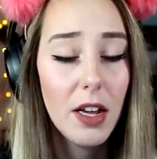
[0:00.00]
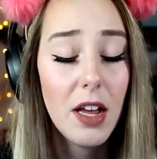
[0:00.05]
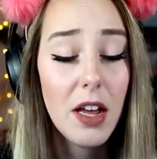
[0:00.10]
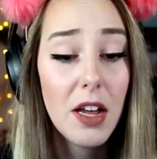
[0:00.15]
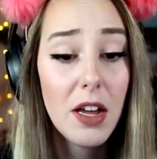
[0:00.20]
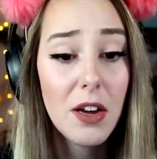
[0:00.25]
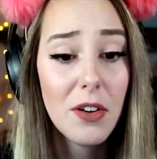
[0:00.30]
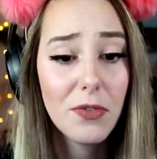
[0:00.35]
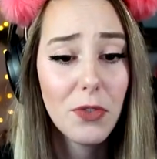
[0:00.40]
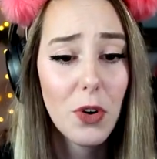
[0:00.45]

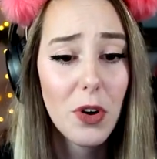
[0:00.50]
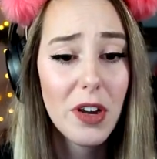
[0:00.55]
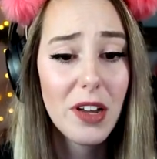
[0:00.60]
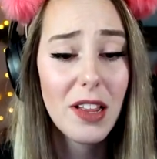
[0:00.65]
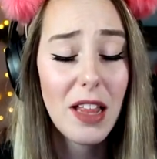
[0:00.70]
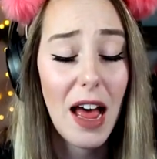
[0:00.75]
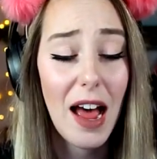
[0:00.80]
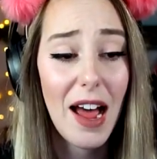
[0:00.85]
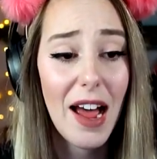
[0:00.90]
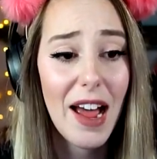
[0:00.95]
oh,
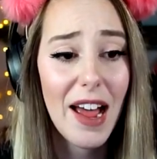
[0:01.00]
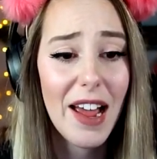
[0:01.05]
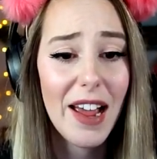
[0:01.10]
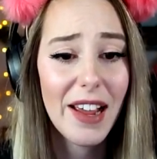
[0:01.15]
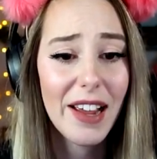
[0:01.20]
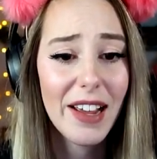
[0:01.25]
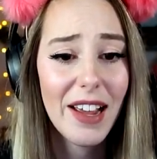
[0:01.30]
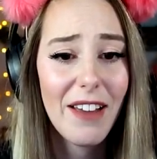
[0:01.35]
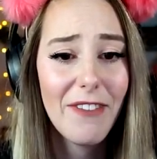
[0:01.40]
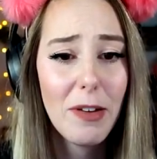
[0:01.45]
Royale High.
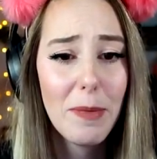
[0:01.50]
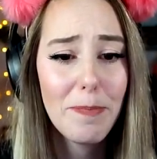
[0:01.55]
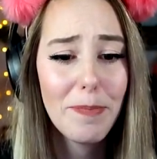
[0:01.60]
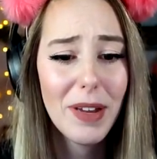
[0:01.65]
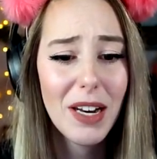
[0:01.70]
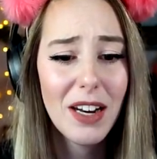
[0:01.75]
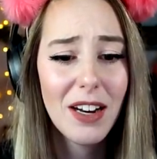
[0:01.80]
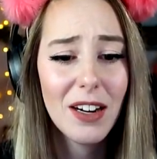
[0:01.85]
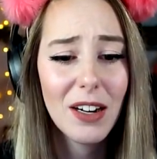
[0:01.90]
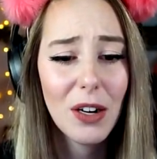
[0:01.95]
I haven't
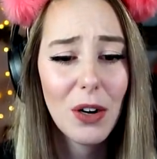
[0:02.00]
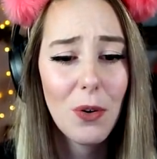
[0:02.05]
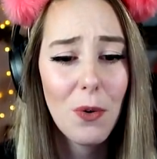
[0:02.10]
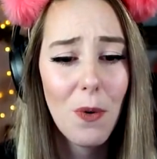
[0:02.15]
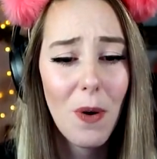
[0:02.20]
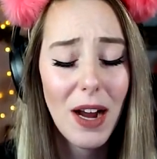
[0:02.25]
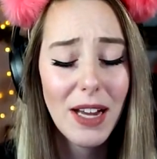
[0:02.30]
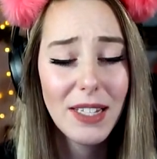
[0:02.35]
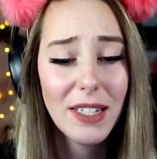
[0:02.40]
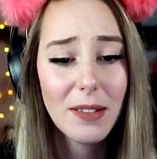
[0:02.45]
been here in
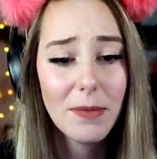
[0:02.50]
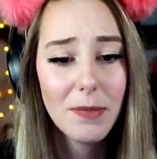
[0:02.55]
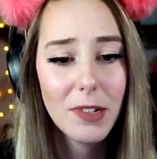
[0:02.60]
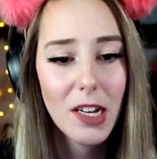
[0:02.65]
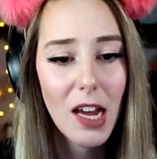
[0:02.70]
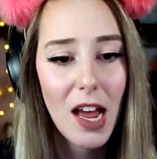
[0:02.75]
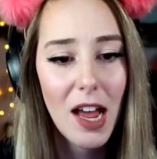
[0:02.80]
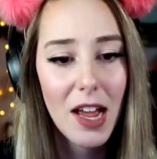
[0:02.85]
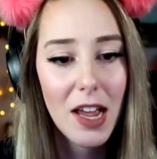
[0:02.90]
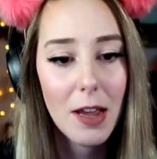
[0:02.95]
quite some
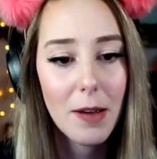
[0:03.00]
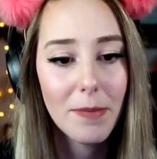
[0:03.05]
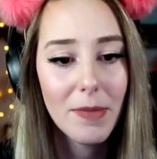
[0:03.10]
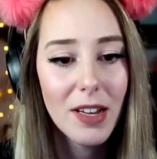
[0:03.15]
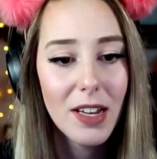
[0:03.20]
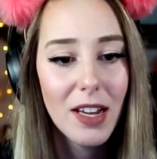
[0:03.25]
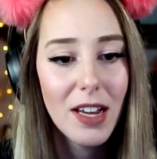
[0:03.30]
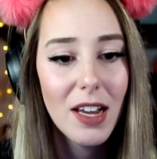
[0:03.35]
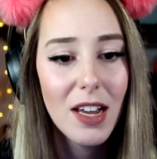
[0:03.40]
time.